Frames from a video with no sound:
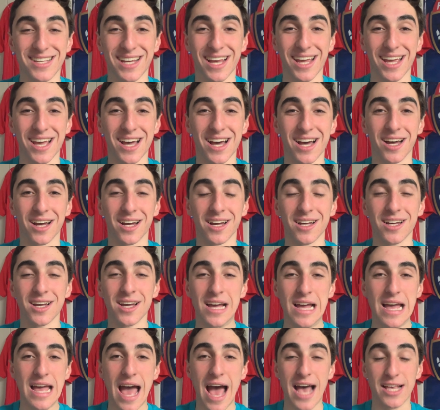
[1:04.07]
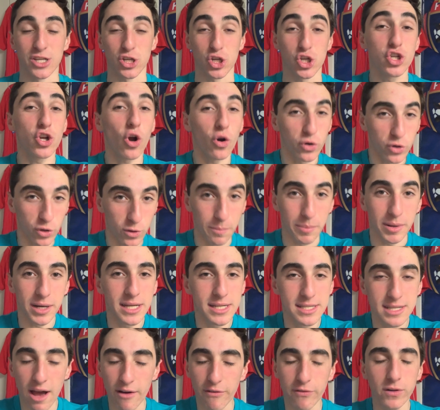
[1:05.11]
a uh, as a starter, but he's
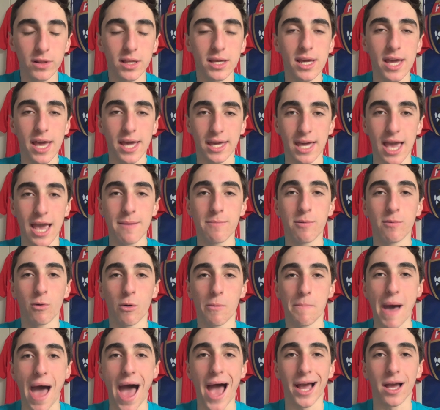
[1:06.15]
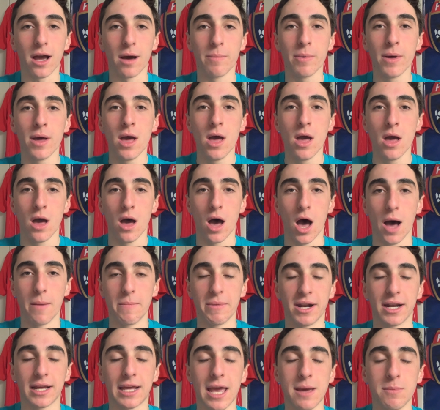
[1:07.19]
definitely a capable backup um,
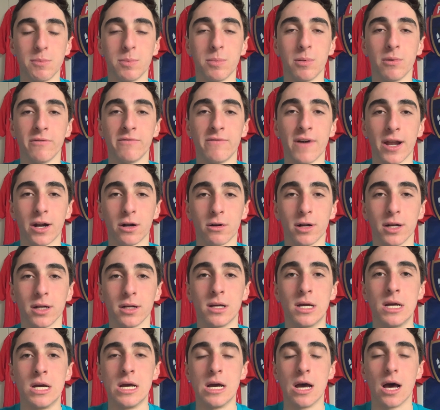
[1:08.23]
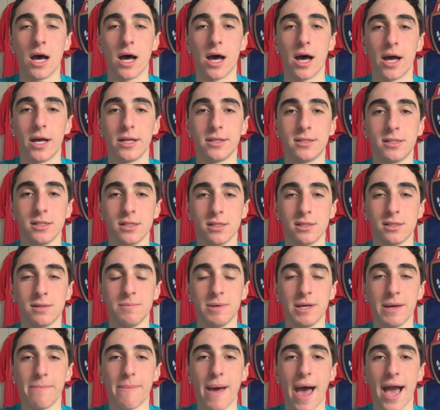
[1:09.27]
and a capable veteran uh, to to
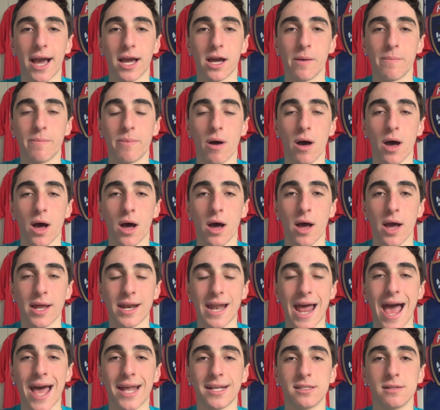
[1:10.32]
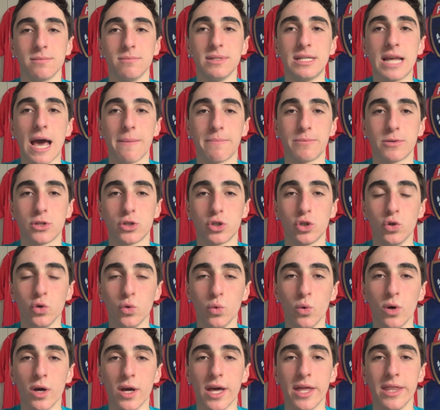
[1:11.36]
be a backup uh, and add some depth
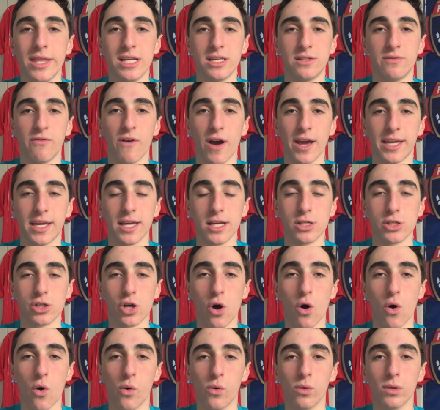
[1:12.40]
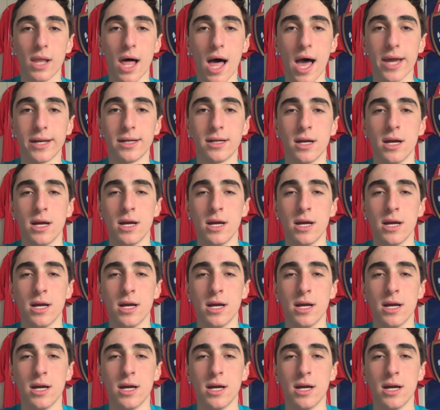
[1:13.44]
to this Vikings O line.